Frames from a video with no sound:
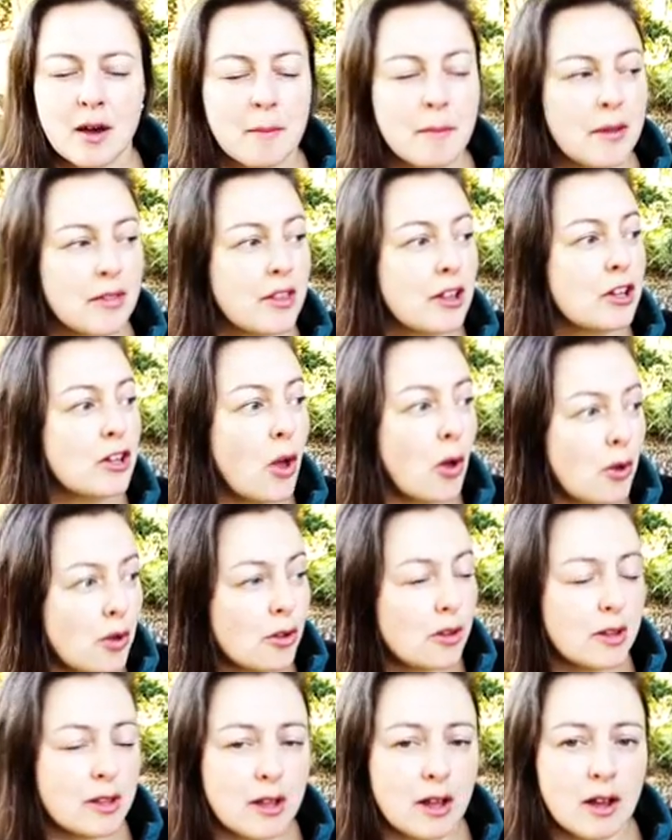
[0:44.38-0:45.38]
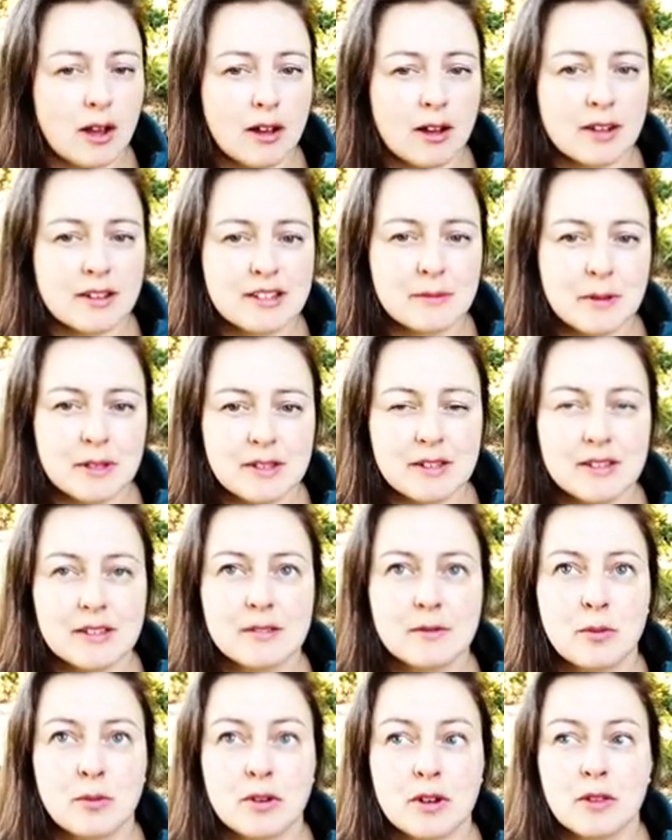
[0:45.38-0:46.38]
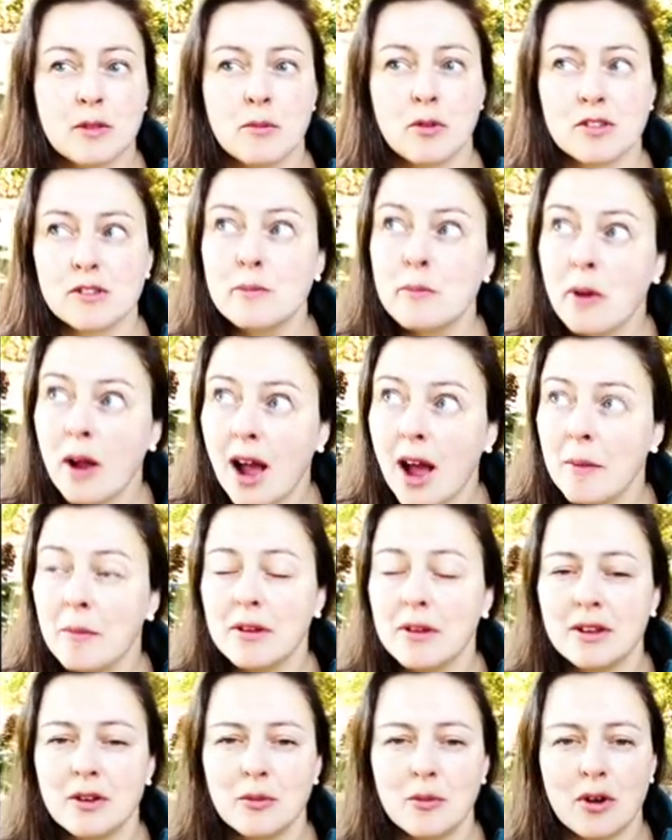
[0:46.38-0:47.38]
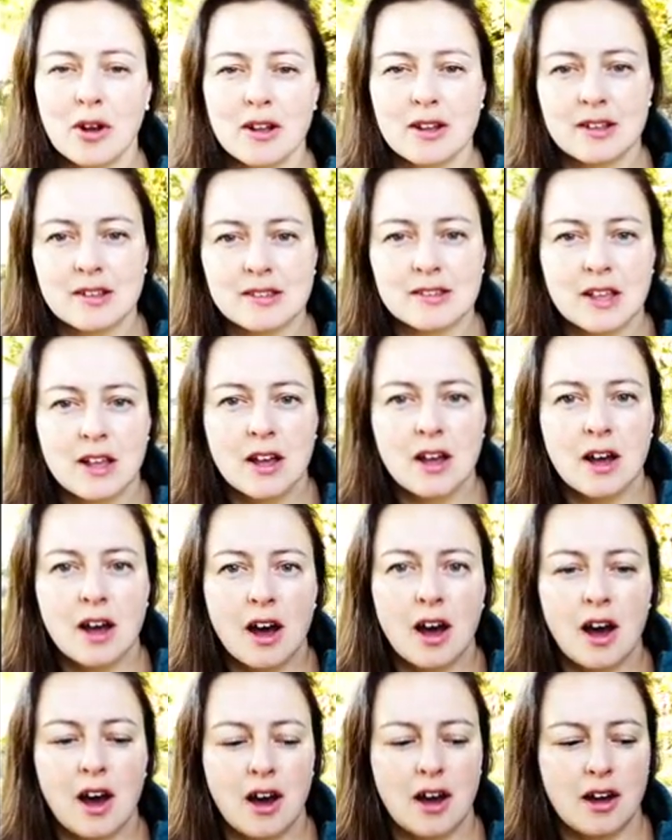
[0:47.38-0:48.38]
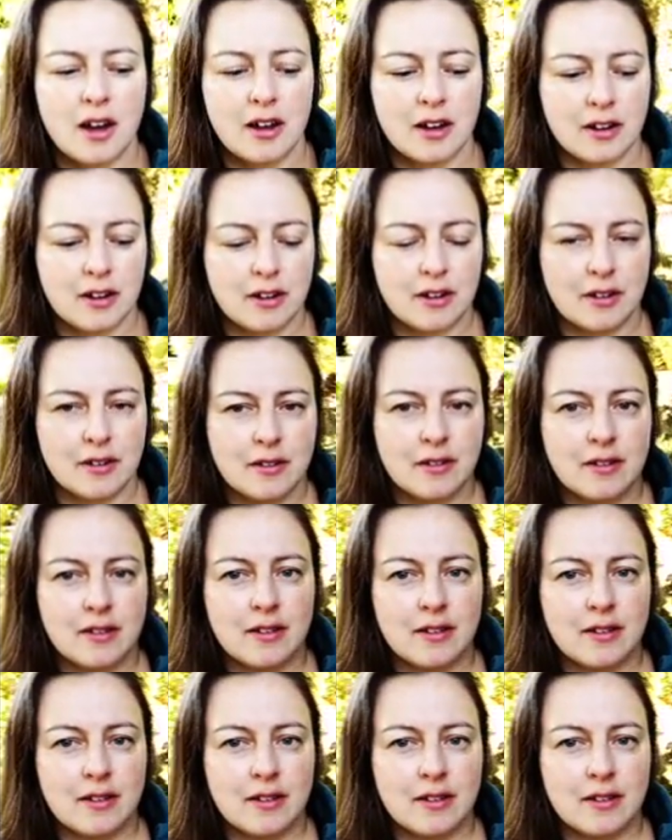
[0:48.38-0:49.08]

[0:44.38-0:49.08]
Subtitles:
But the local species, one of the most prominent ones, are